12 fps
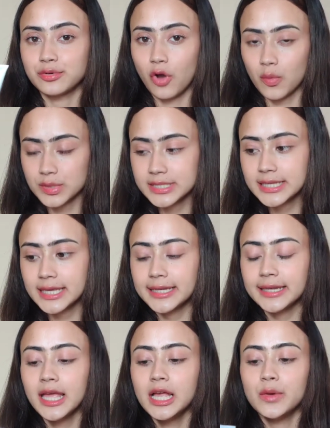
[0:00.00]
normal
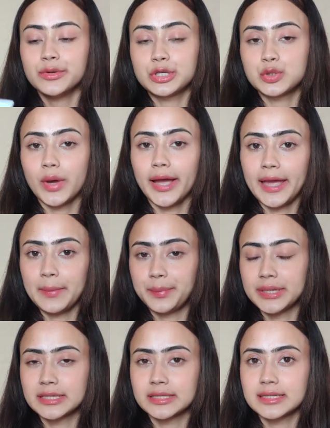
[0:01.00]
skin, which is why I
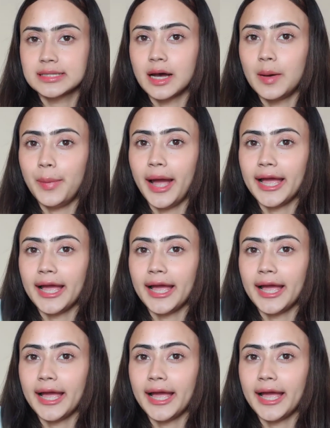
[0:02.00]
picked this up.